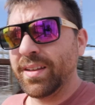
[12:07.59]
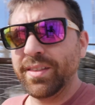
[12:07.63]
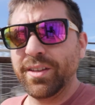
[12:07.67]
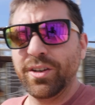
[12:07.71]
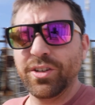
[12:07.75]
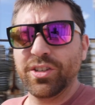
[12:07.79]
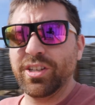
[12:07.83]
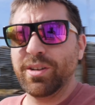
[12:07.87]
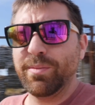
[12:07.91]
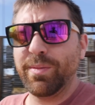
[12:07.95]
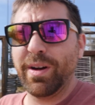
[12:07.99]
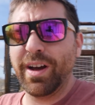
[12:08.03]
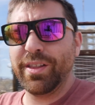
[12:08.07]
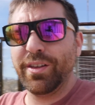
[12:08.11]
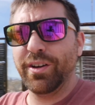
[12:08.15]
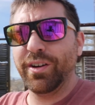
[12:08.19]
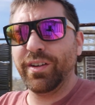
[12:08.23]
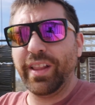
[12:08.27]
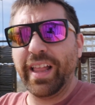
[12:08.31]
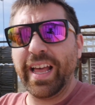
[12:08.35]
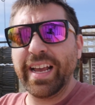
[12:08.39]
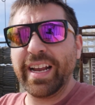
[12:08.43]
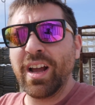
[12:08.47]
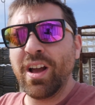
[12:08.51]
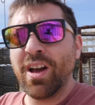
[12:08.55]
There's some
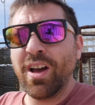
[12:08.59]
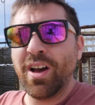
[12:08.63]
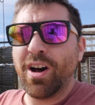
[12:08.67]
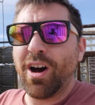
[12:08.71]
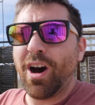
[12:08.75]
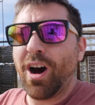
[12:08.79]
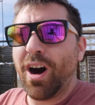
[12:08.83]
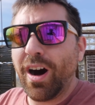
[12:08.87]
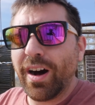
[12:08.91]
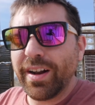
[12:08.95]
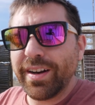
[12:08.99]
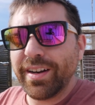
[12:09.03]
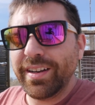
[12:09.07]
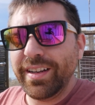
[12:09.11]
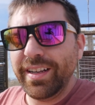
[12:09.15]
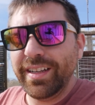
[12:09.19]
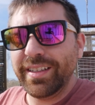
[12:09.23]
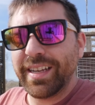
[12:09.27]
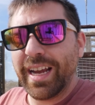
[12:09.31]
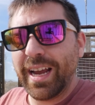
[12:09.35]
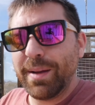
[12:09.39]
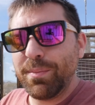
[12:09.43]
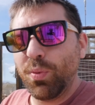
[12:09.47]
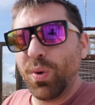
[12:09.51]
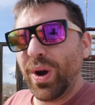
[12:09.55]
other like oddity
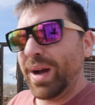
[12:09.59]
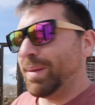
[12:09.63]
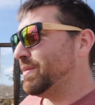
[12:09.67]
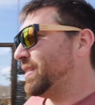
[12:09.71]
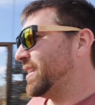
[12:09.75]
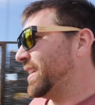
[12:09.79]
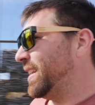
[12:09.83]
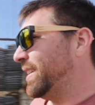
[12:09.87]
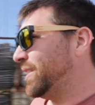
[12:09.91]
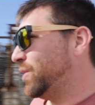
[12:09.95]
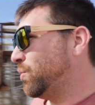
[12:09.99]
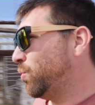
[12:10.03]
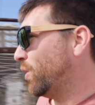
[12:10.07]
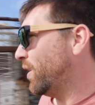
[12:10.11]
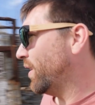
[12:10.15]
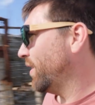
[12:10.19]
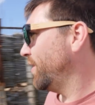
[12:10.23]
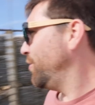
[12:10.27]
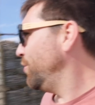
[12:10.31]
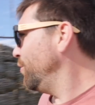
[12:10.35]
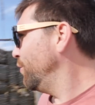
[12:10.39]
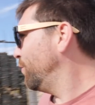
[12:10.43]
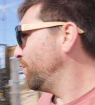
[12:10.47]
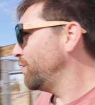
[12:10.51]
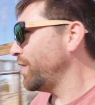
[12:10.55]
type websites where
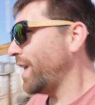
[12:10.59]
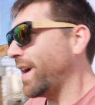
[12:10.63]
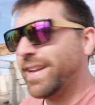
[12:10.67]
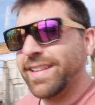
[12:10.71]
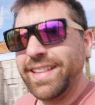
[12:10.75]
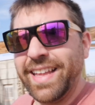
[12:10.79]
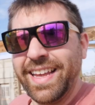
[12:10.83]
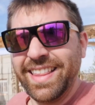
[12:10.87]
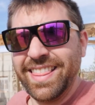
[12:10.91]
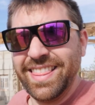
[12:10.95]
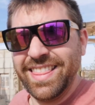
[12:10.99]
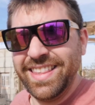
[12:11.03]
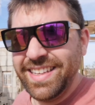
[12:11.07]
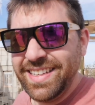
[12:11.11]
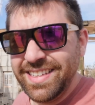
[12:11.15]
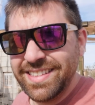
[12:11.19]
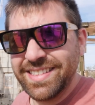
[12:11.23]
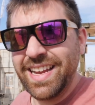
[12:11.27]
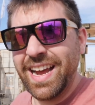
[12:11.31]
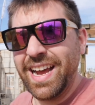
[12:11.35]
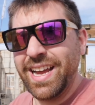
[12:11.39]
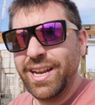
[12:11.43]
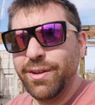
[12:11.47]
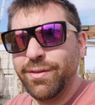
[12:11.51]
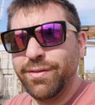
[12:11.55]
you find like
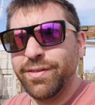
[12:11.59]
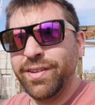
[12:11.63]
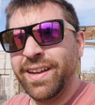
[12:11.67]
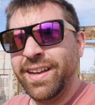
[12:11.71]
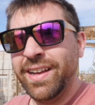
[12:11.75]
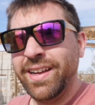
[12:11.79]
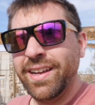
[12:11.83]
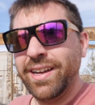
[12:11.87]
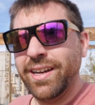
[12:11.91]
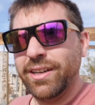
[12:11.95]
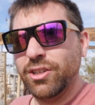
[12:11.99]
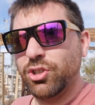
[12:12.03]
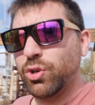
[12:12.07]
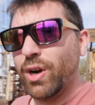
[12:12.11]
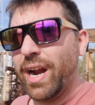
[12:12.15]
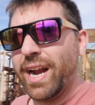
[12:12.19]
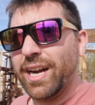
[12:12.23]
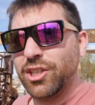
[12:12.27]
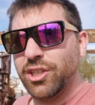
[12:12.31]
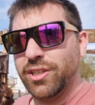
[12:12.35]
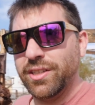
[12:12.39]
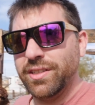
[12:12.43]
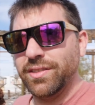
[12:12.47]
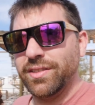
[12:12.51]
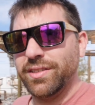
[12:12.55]
these kind of
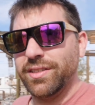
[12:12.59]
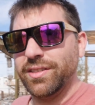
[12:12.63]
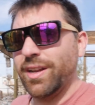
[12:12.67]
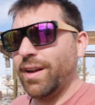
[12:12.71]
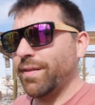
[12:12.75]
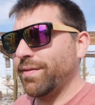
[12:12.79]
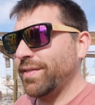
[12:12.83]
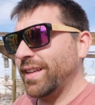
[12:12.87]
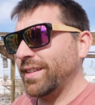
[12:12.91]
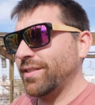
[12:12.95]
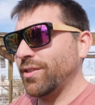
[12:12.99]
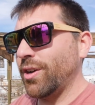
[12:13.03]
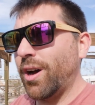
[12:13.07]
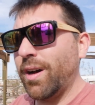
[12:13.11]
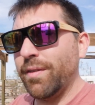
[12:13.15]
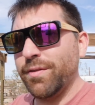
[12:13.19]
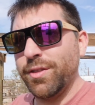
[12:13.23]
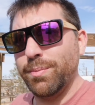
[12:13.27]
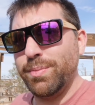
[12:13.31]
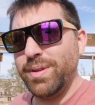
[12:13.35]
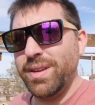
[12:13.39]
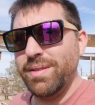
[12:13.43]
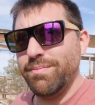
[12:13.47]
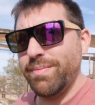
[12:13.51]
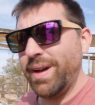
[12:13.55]
attractions, stuff that's off
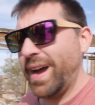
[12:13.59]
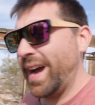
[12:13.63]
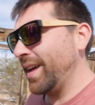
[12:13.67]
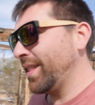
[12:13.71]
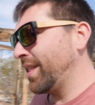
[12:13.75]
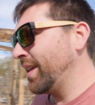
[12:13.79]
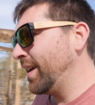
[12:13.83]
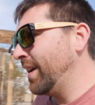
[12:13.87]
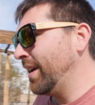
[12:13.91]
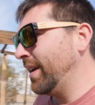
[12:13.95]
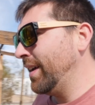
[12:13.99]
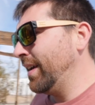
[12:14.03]
the beaten path